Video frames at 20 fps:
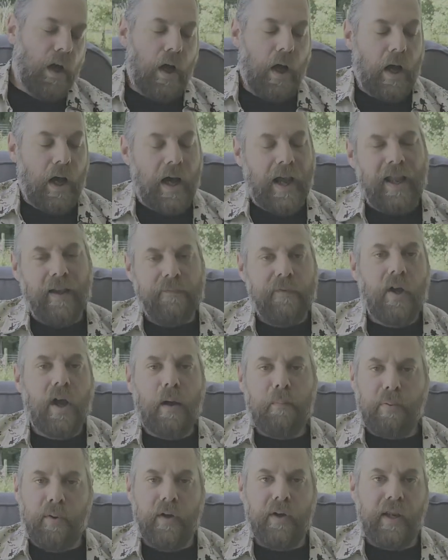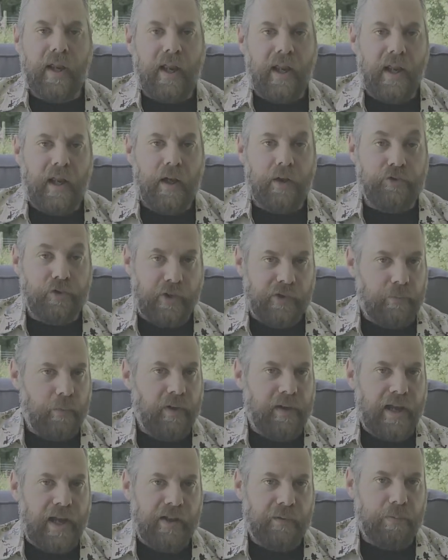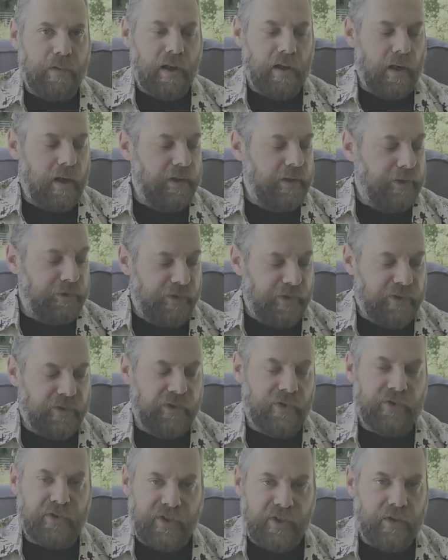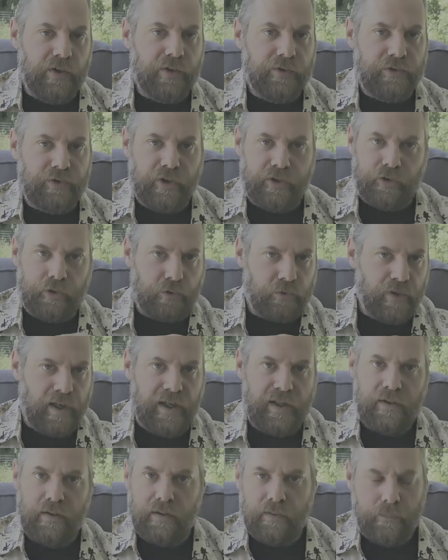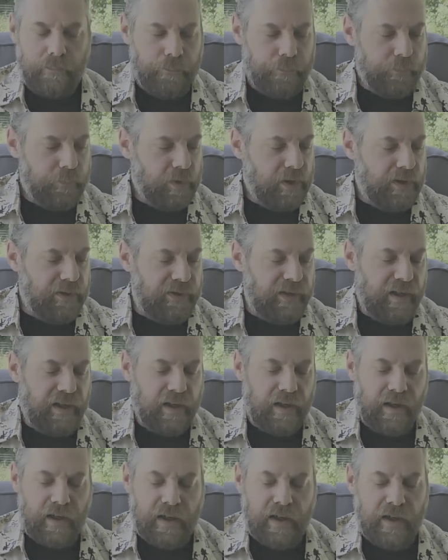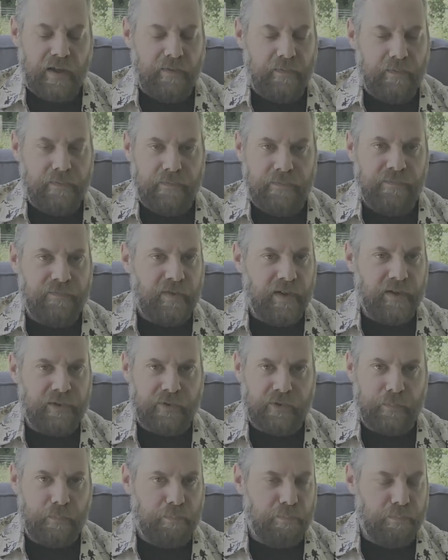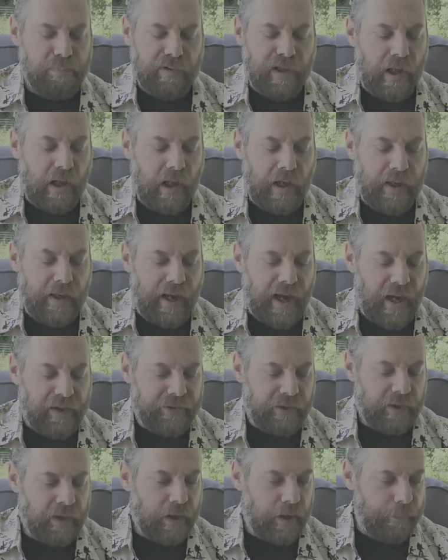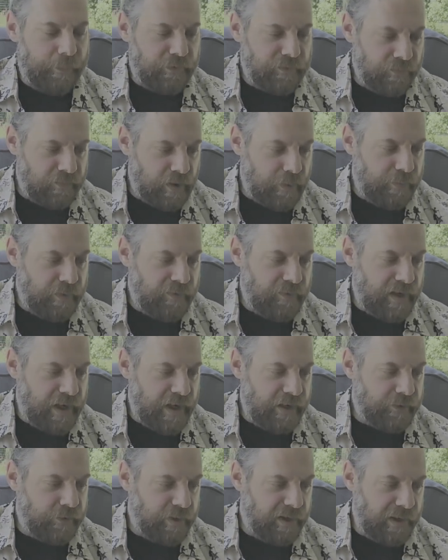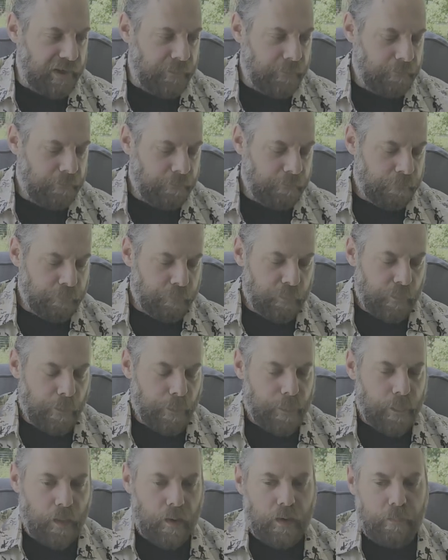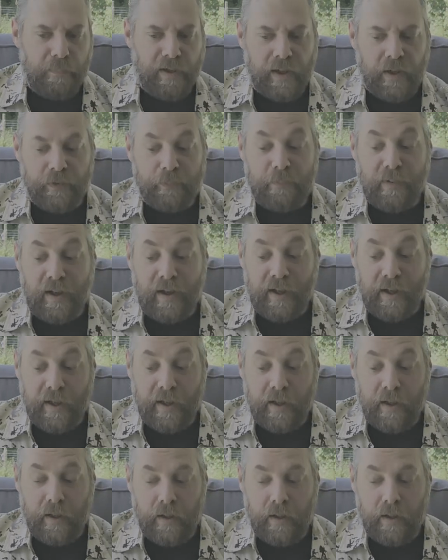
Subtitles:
I have not put a adjustable gas block on this. This is still just straight DI fixed block as it comes from the factory, because my